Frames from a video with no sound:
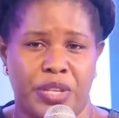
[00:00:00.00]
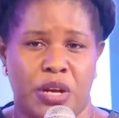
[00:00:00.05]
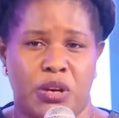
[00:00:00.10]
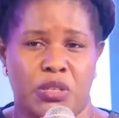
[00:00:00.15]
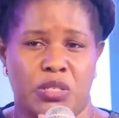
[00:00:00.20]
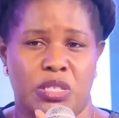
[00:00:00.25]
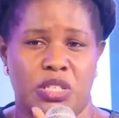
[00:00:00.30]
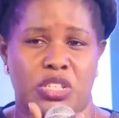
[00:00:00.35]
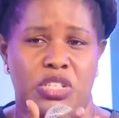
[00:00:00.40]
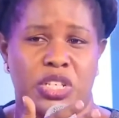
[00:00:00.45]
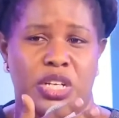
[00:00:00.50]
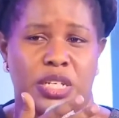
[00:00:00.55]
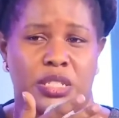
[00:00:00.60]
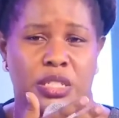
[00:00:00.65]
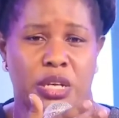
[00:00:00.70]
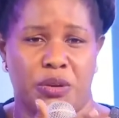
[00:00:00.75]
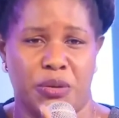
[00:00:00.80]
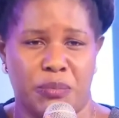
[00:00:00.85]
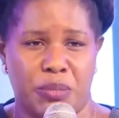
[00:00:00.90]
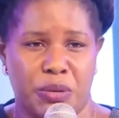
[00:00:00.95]
I was teaching
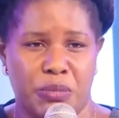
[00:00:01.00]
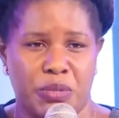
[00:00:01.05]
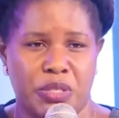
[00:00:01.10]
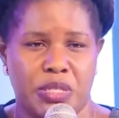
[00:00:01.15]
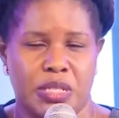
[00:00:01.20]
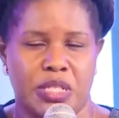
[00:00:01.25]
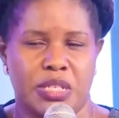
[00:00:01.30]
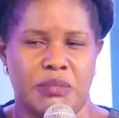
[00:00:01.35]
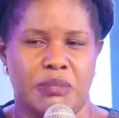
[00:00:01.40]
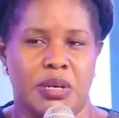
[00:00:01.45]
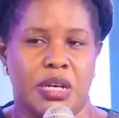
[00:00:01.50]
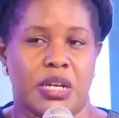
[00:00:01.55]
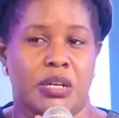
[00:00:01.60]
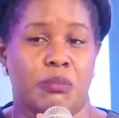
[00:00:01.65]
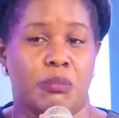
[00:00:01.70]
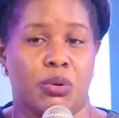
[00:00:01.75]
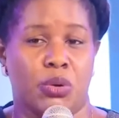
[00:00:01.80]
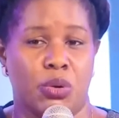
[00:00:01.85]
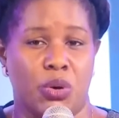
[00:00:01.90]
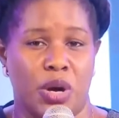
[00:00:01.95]
at Kawempe Muslim
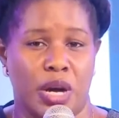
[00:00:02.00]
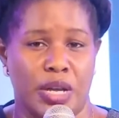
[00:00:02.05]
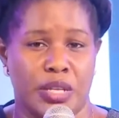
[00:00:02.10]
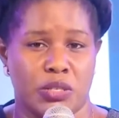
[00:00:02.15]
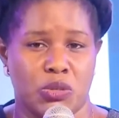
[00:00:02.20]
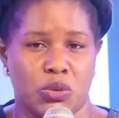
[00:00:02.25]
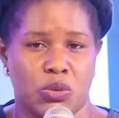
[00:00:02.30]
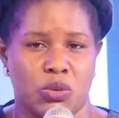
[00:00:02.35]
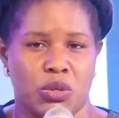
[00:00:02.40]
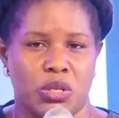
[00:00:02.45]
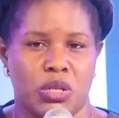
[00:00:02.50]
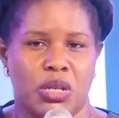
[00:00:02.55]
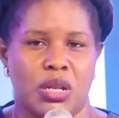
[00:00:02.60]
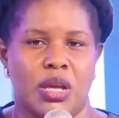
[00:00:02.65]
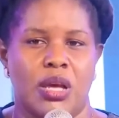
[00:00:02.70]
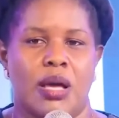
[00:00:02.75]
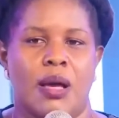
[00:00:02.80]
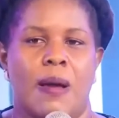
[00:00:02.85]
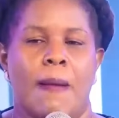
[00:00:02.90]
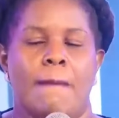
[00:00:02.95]
and Bogo High School.
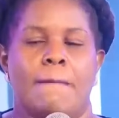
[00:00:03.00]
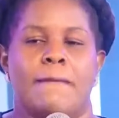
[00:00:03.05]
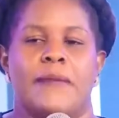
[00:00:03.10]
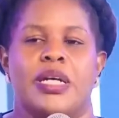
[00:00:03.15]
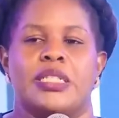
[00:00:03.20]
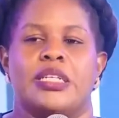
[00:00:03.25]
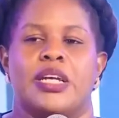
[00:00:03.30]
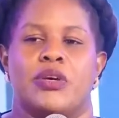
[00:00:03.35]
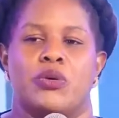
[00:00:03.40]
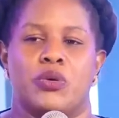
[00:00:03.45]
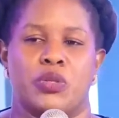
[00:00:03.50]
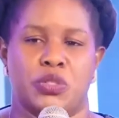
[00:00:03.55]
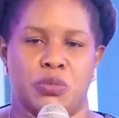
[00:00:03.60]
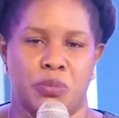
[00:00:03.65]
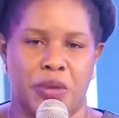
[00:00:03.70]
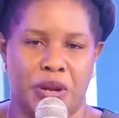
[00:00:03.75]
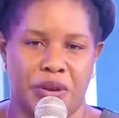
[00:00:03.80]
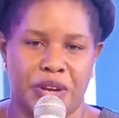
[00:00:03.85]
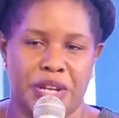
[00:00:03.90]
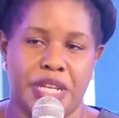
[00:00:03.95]
But I got
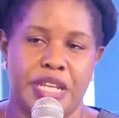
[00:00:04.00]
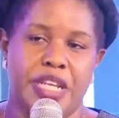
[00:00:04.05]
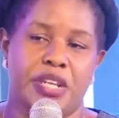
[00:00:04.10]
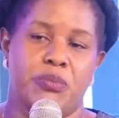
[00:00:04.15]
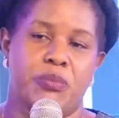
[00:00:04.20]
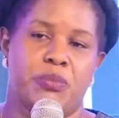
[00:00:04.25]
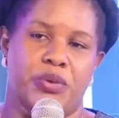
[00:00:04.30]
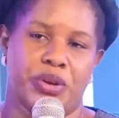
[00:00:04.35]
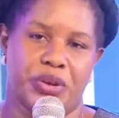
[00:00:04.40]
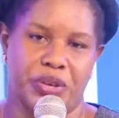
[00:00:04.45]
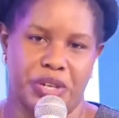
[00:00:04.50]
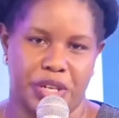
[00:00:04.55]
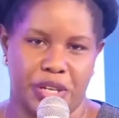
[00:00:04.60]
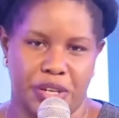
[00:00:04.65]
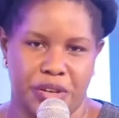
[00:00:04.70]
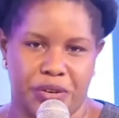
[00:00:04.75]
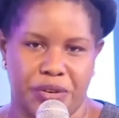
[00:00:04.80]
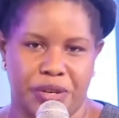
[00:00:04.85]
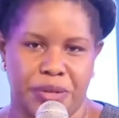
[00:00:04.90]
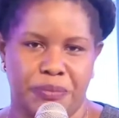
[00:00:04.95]
married in
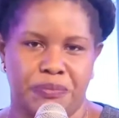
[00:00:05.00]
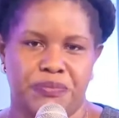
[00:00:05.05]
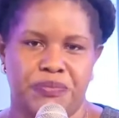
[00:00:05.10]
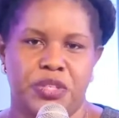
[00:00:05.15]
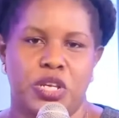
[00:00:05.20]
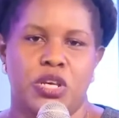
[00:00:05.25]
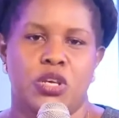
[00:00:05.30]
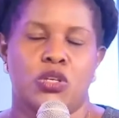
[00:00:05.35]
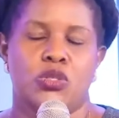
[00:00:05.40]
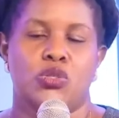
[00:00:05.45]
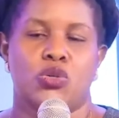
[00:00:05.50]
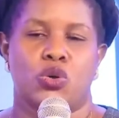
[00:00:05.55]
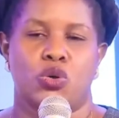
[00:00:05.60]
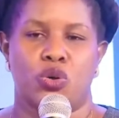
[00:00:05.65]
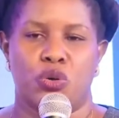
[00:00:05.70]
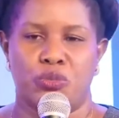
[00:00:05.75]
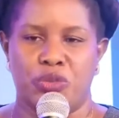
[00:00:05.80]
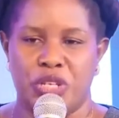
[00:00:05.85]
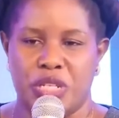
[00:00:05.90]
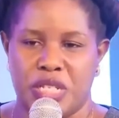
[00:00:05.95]
Boyogere. So
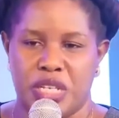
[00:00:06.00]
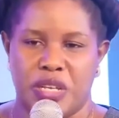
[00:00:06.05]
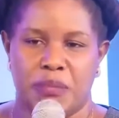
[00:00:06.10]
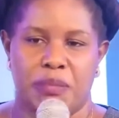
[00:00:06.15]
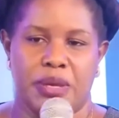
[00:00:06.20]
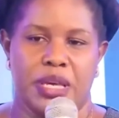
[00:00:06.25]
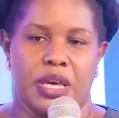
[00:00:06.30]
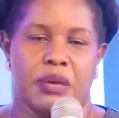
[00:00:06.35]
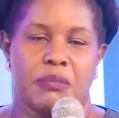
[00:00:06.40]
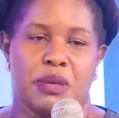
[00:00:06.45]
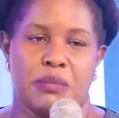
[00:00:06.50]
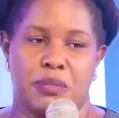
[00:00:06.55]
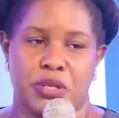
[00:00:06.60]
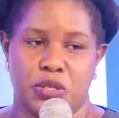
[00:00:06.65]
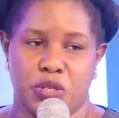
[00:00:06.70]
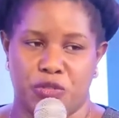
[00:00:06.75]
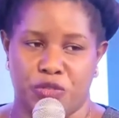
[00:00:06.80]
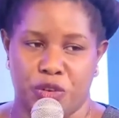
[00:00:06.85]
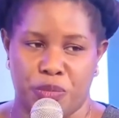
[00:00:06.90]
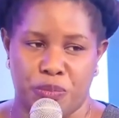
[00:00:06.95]
commuting became a
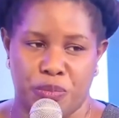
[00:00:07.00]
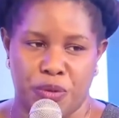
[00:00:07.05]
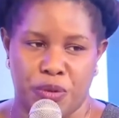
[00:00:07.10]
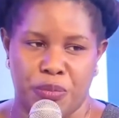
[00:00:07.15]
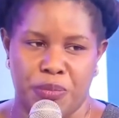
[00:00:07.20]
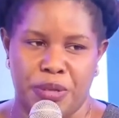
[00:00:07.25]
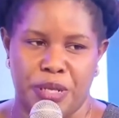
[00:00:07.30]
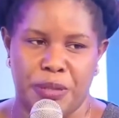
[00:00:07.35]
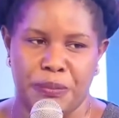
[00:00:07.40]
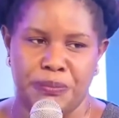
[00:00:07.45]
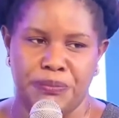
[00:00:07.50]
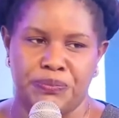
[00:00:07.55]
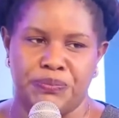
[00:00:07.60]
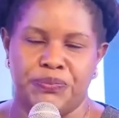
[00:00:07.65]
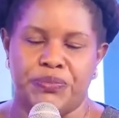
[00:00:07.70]
bit of a problem.